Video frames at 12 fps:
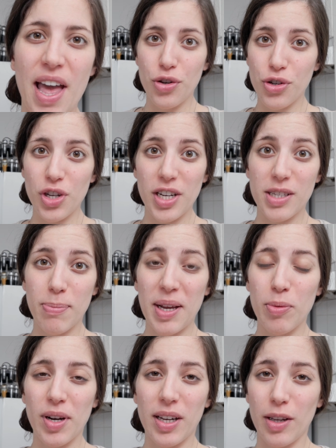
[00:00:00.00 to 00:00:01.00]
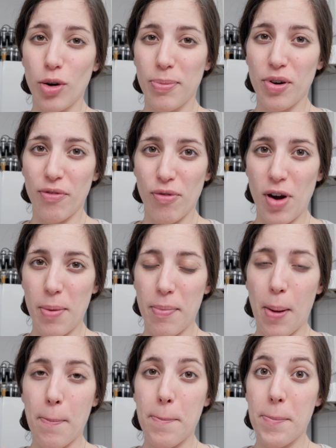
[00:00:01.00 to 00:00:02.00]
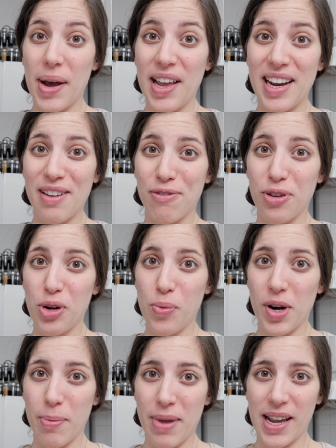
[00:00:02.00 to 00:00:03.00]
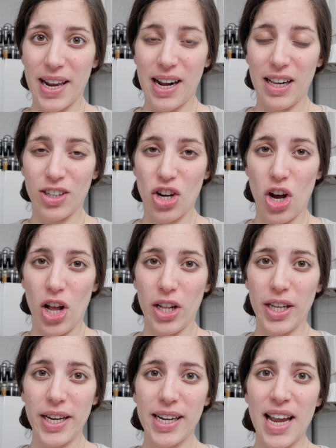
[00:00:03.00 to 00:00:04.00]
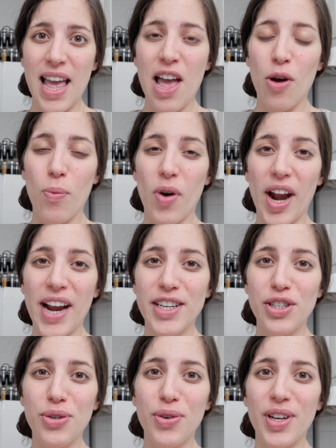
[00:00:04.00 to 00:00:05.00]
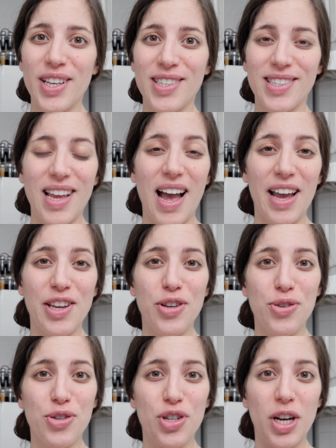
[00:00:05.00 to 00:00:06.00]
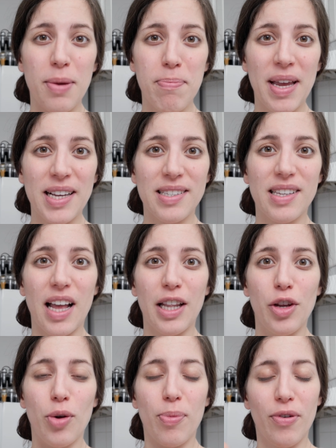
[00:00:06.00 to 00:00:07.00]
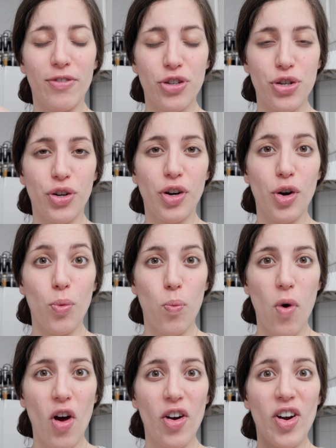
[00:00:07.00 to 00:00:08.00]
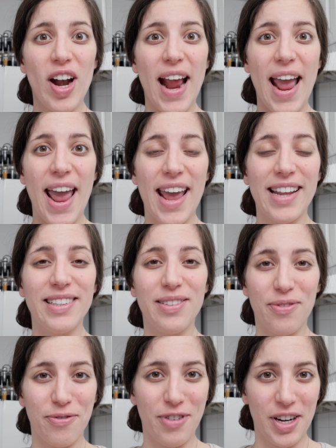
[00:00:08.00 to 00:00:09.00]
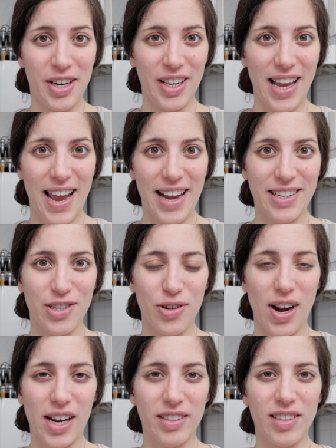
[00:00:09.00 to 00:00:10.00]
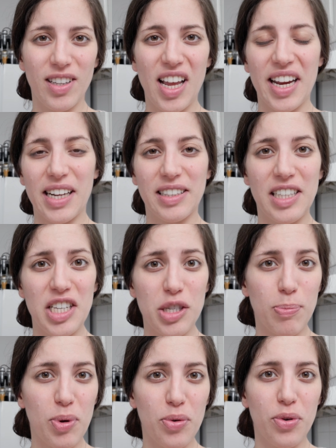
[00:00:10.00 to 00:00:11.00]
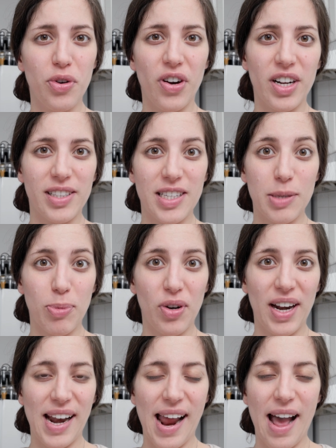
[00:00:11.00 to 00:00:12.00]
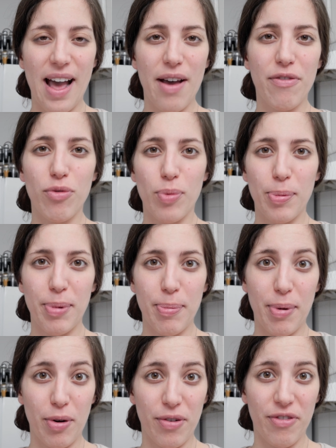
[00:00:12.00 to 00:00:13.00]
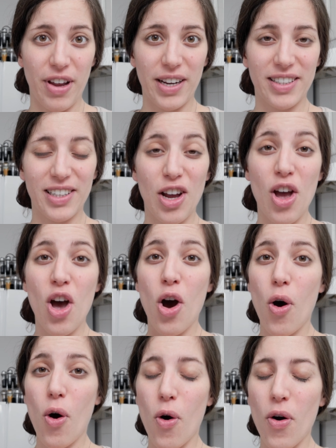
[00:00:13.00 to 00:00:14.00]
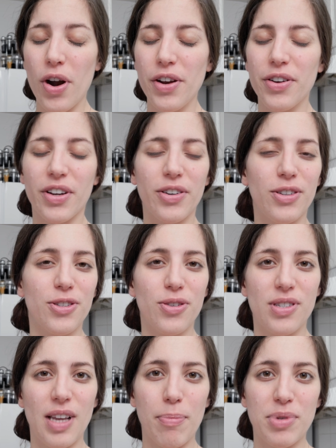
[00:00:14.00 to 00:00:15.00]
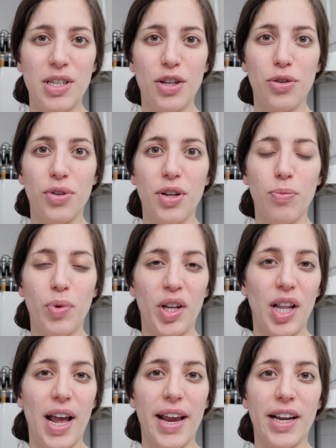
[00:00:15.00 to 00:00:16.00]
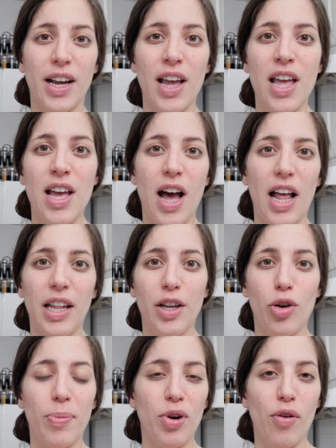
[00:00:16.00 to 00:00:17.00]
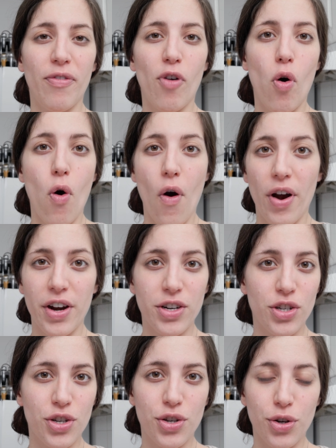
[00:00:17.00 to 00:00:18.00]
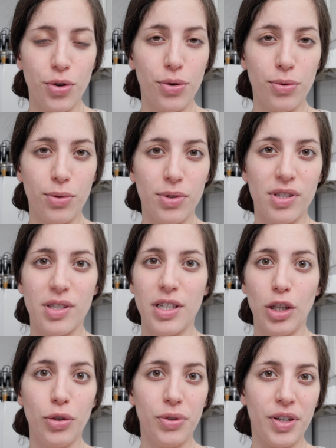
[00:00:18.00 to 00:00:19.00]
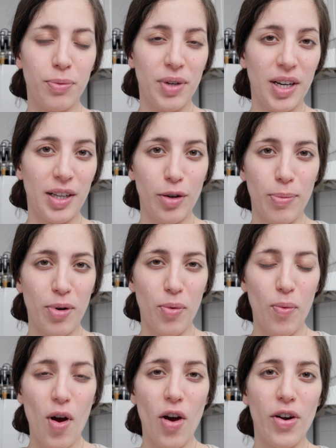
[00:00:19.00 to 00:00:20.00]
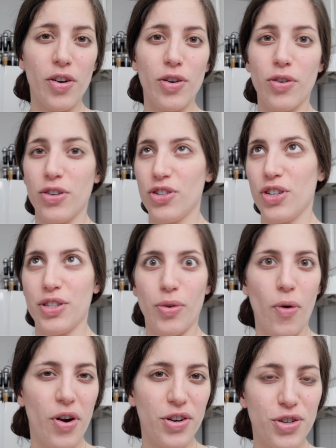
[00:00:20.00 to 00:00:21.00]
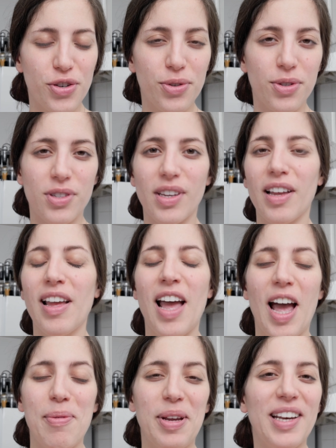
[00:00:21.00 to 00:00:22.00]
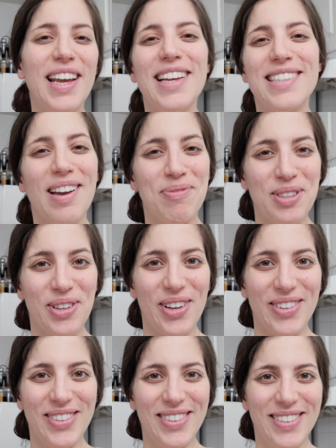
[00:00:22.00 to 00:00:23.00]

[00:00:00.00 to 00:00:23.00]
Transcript: Usually it's made with a little bit of rum, but if you don't want to make it alcoholic, what I do is I usually mix a little bit of sugar, water, and vanilla extract. Like a teaspoon or a teaspoon and a half would be perfect. Or you could also substitute it with like a little bit of orange juice diluted with a little bit of water, or just orange juice. I mean, it's up to you.